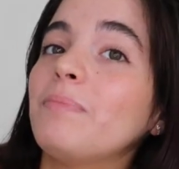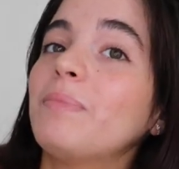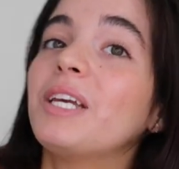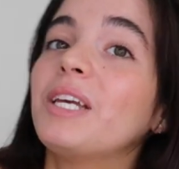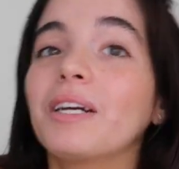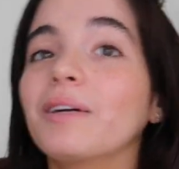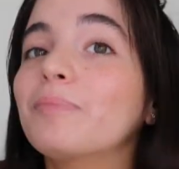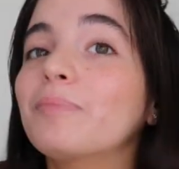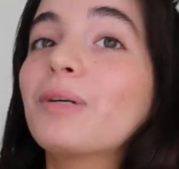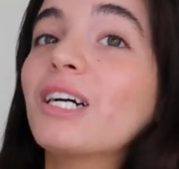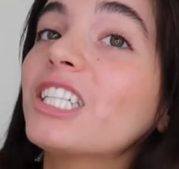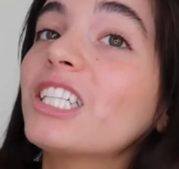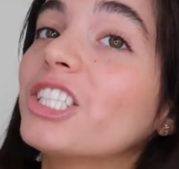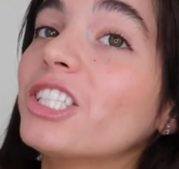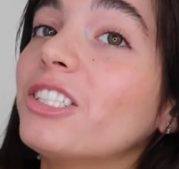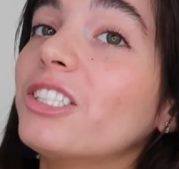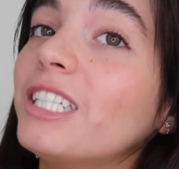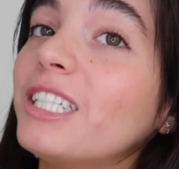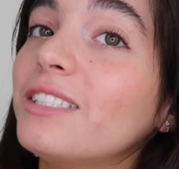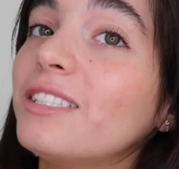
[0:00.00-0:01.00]
peer
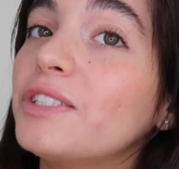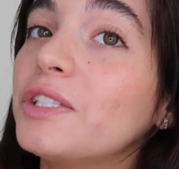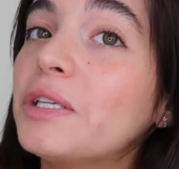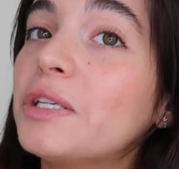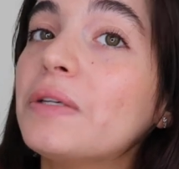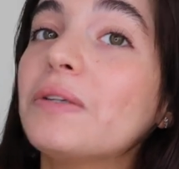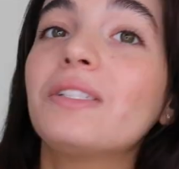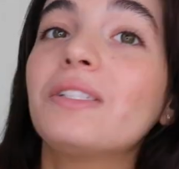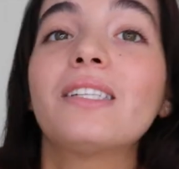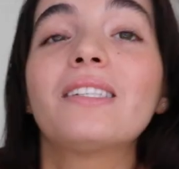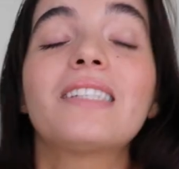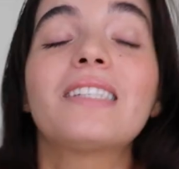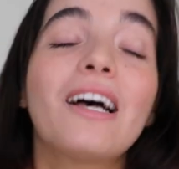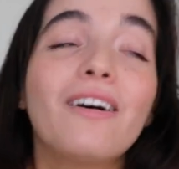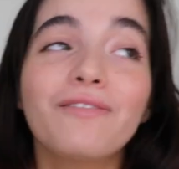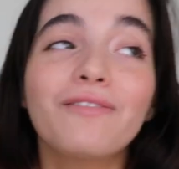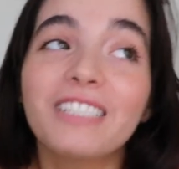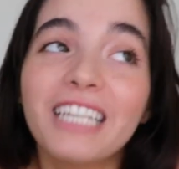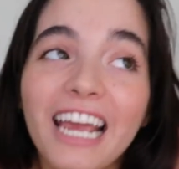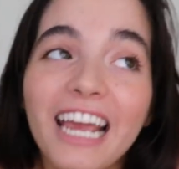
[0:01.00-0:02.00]
pressured into to
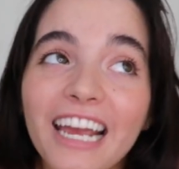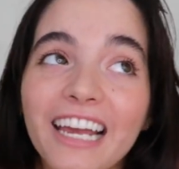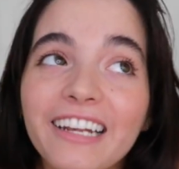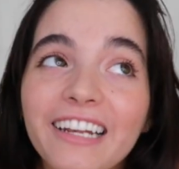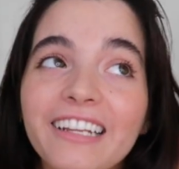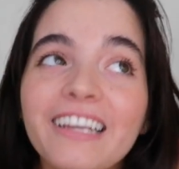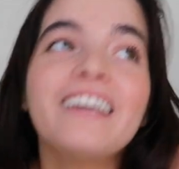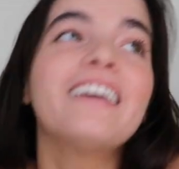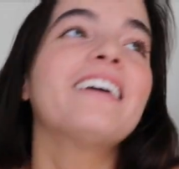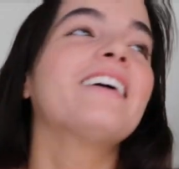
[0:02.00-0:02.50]
self-tan,